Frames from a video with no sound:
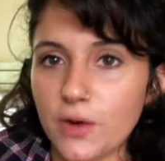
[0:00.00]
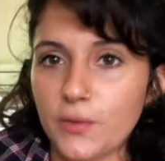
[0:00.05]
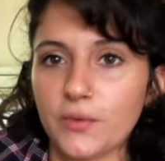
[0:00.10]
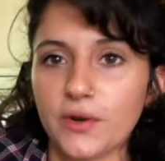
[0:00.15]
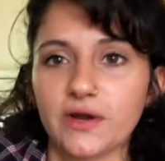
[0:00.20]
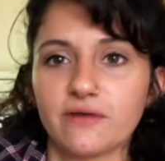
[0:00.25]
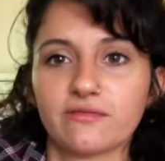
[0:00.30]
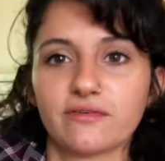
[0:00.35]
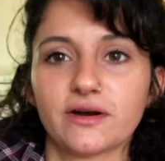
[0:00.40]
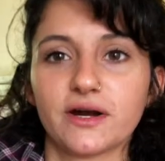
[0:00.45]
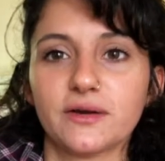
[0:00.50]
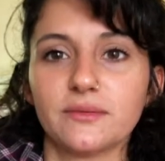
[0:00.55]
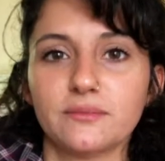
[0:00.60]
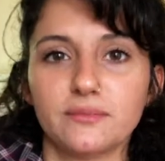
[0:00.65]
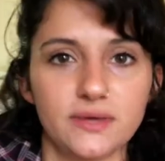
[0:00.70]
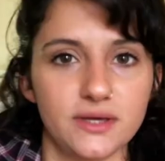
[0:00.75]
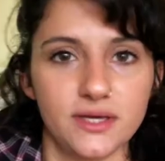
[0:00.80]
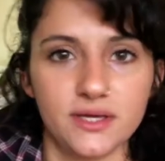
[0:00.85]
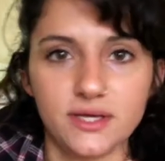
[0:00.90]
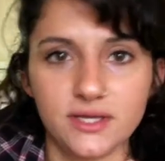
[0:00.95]
Whenever I
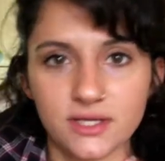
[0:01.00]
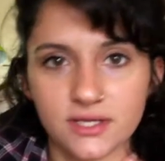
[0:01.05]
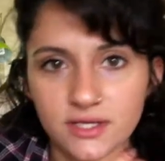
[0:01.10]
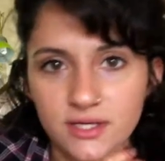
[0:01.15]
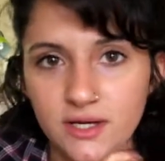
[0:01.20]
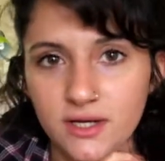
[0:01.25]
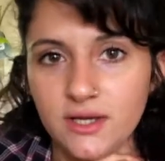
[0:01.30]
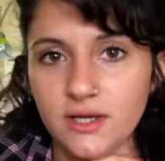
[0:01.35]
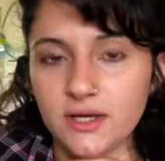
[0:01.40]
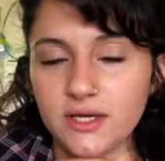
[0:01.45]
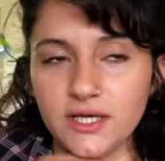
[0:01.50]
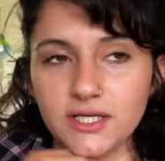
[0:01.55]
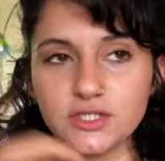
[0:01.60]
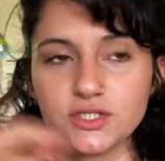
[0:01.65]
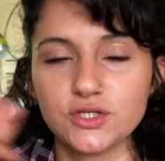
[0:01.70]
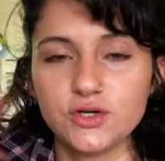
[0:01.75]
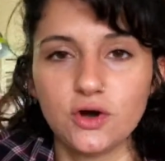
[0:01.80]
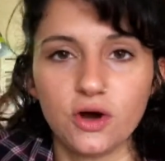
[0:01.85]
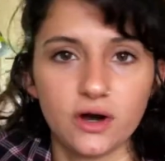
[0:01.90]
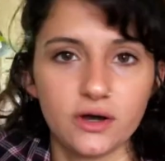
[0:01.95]
make it,
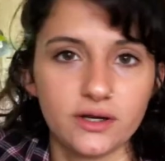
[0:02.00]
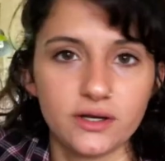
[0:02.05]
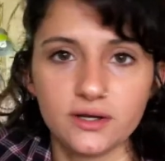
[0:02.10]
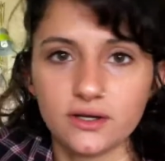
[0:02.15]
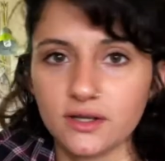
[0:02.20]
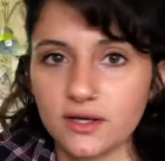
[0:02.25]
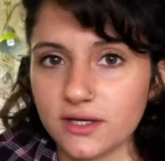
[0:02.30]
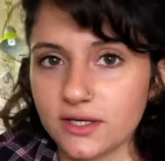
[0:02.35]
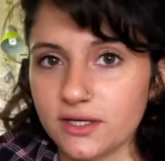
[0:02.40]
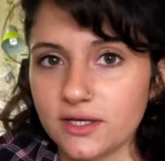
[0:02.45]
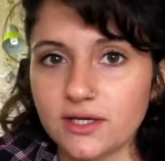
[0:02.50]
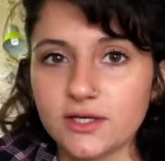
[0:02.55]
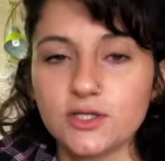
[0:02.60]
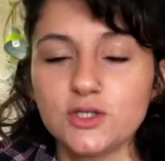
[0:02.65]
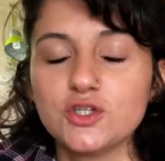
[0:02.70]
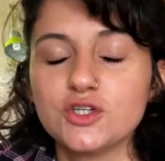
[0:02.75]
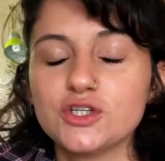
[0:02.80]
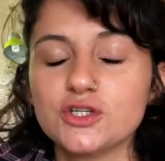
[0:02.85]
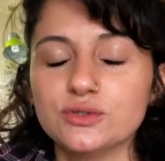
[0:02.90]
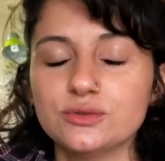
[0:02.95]
it's gone in
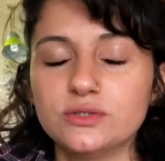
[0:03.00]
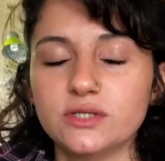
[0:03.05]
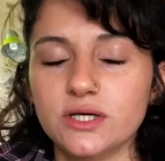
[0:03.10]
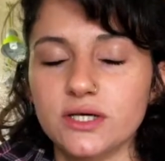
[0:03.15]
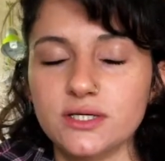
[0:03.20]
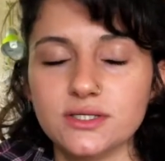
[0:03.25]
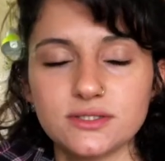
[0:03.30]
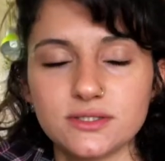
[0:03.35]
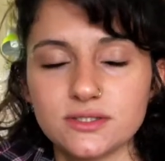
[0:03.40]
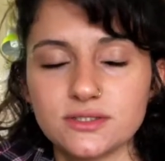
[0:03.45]
like 2 days.